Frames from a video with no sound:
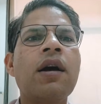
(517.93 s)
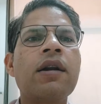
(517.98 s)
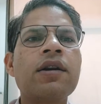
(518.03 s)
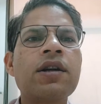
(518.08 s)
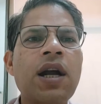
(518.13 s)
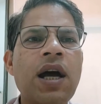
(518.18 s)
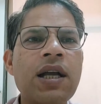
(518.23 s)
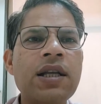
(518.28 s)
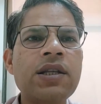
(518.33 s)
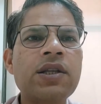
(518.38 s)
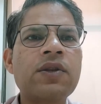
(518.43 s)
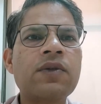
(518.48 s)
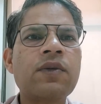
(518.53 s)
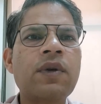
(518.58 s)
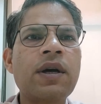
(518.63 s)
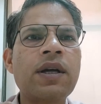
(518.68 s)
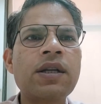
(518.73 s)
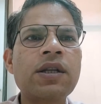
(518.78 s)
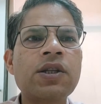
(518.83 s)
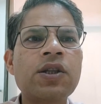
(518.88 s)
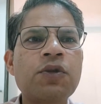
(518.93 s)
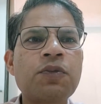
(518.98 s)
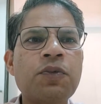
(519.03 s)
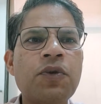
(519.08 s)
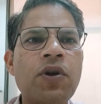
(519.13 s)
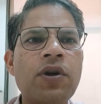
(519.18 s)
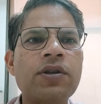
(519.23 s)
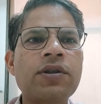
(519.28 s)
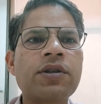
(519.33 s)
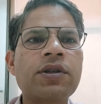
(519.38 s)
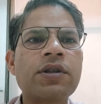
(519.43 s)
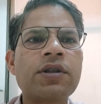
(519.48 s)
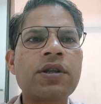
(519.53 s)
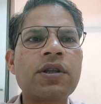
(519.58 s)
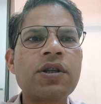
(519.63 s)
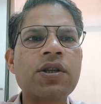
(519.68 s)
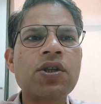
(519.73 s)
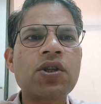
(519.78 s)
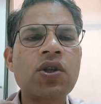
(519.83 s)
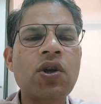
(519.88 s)
transverse
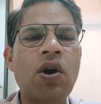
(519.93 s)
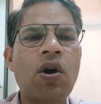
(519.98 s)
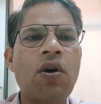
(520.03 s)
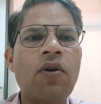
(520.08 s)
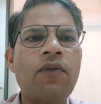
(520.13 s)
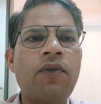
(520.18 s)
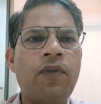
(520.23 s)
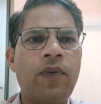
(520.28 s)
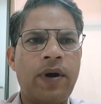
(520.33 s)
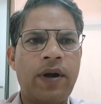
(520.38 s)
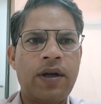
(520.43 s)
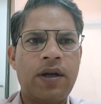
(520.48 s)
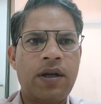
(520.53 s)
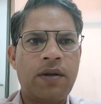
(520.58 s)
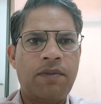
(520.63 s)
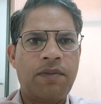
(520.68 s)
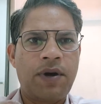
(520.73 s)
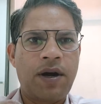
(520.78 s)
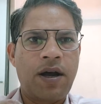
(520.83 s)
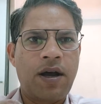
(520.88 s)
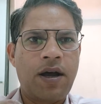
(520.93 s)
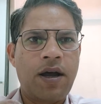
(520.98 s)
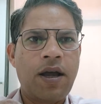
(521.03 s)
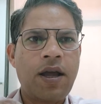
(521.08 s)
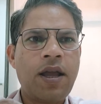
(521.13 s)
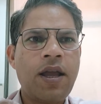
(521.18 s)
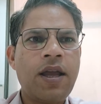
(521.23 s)
processes of vertebra.